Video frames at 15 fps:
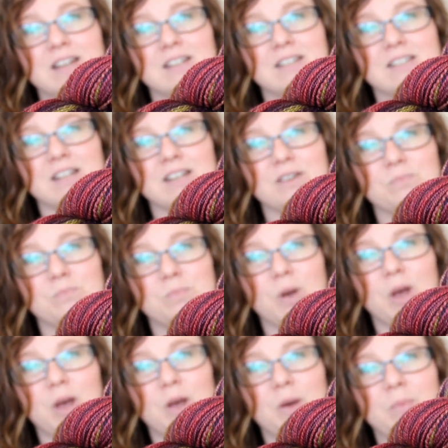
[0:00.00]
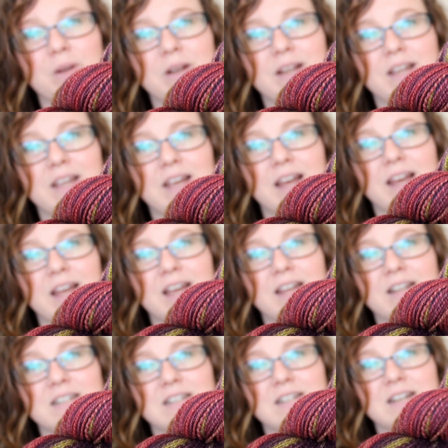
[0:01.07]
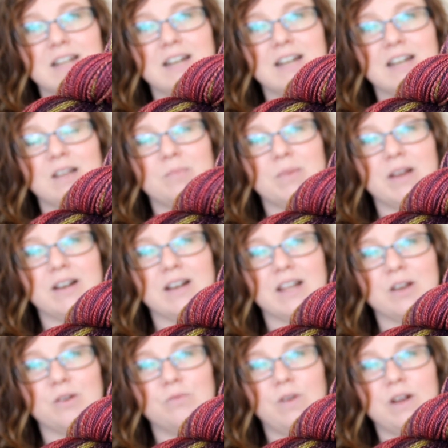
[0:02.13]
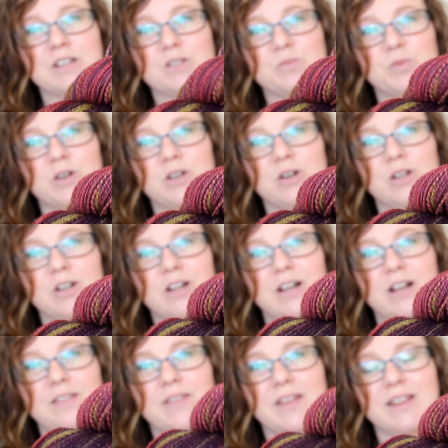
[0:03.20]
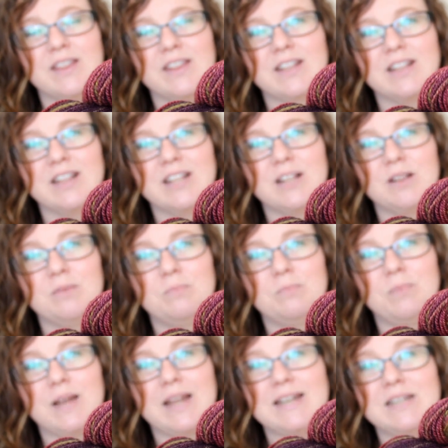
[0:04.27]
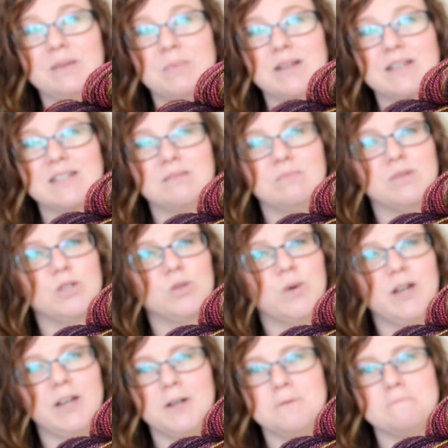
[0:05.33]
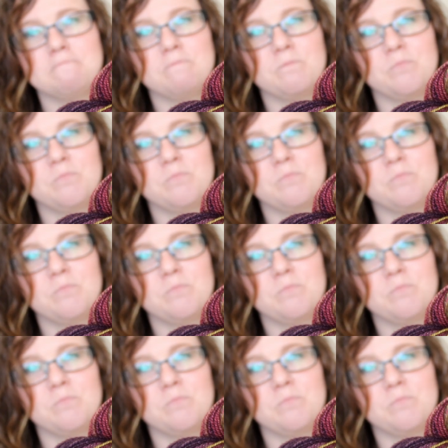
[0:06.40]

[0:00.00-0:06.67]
It's like a purpley and lime and like a raspberry colour, and then the little blendy bits in between.